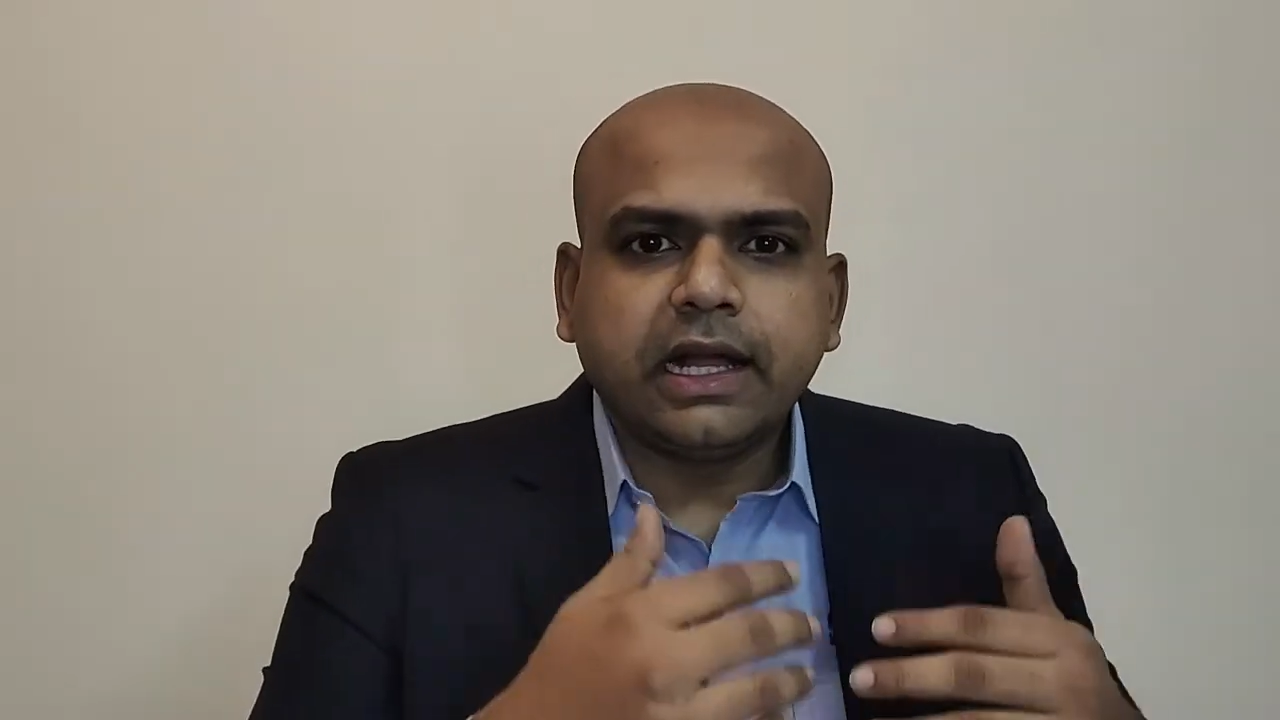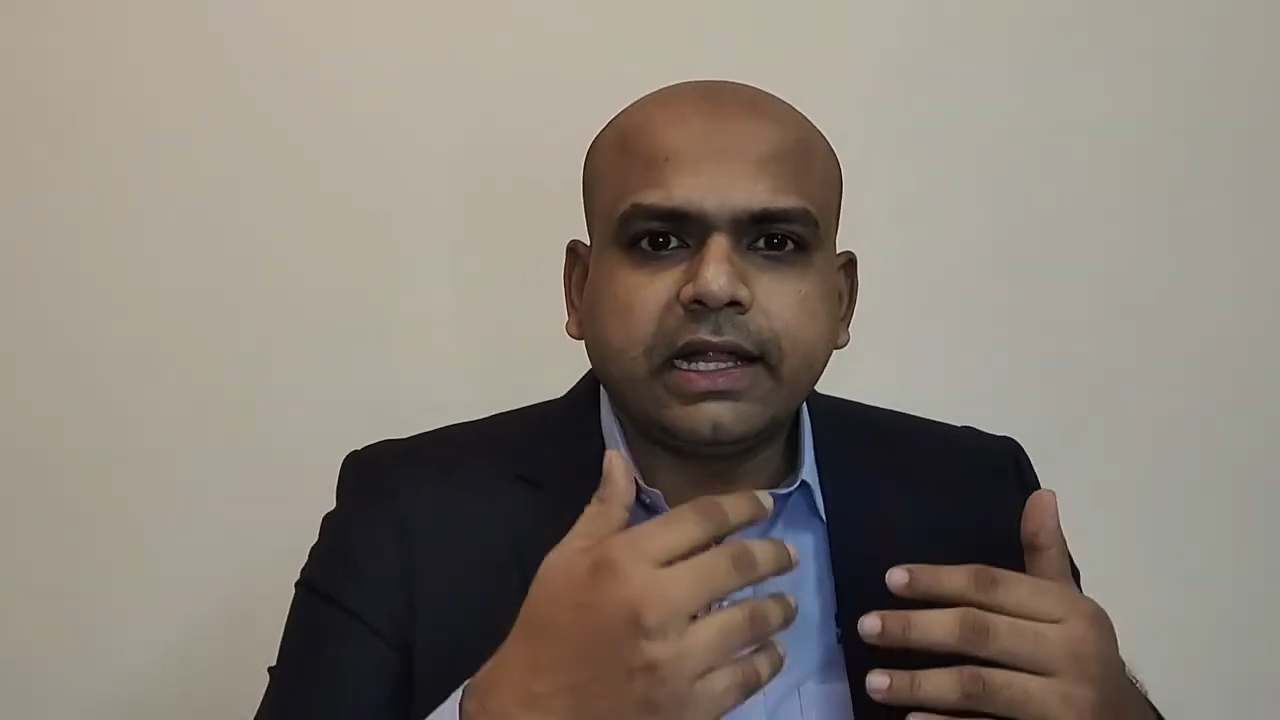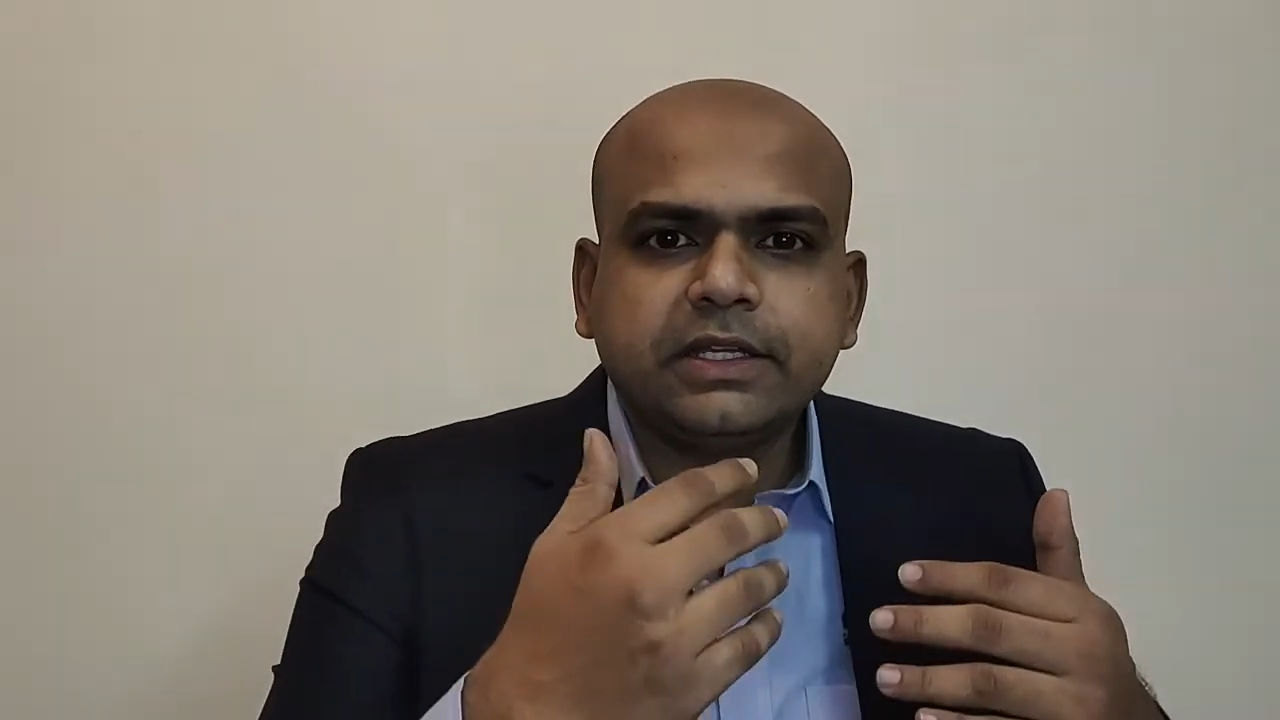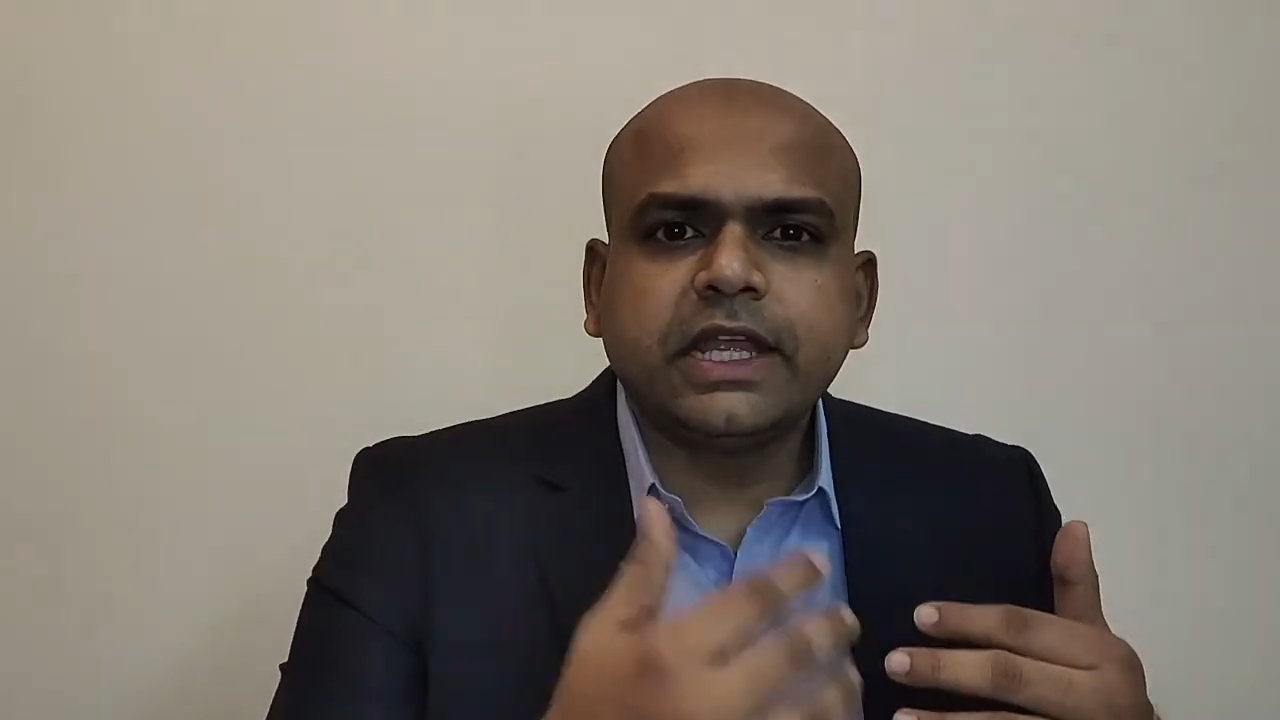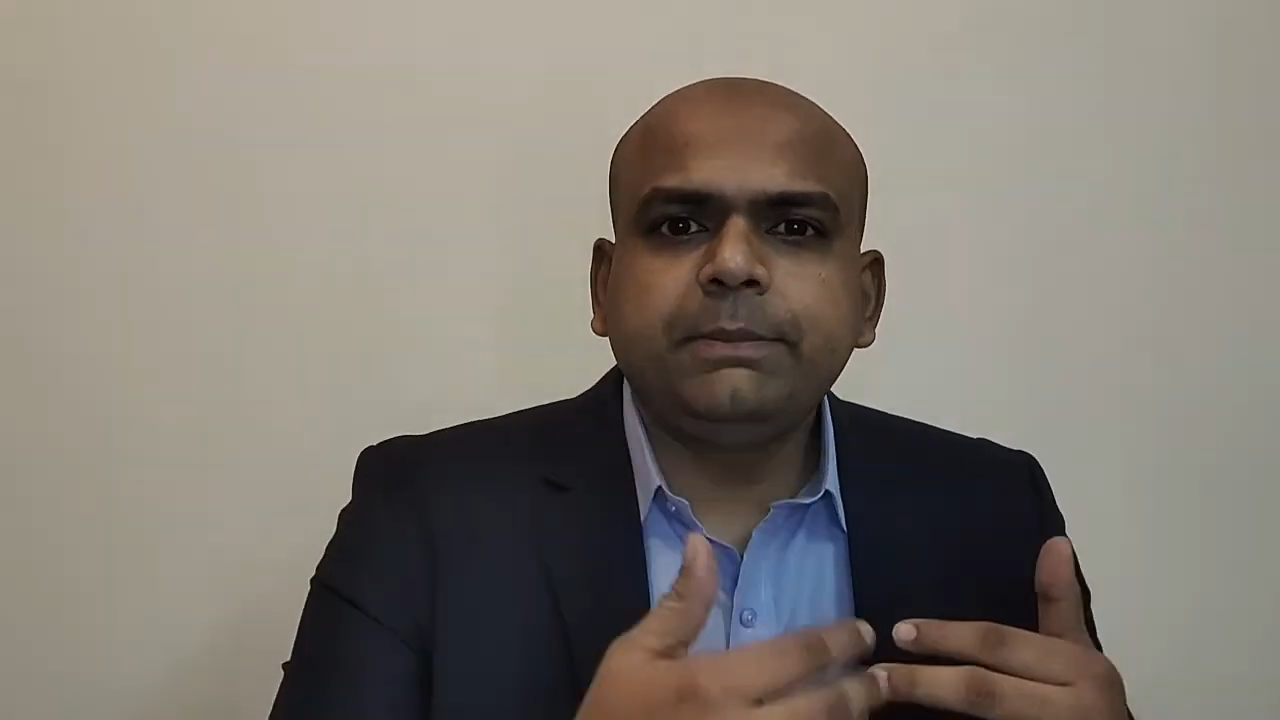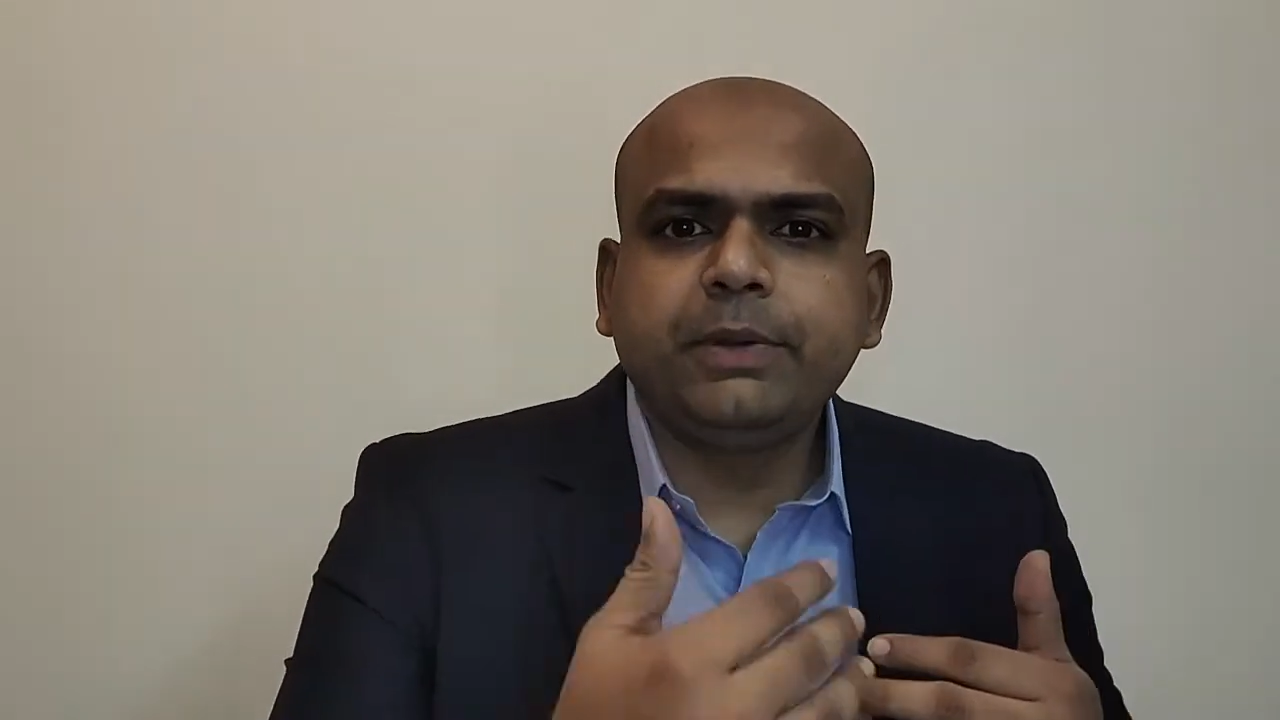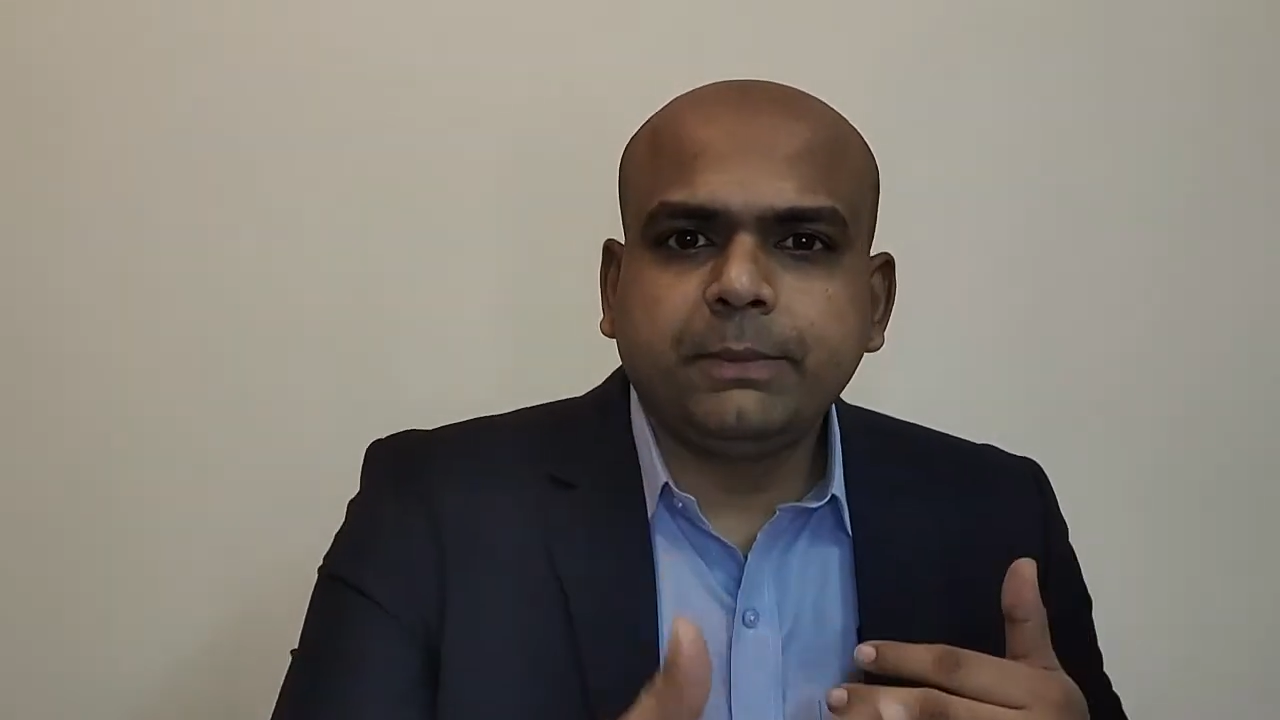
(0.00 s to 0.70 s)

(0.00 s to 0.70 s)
and get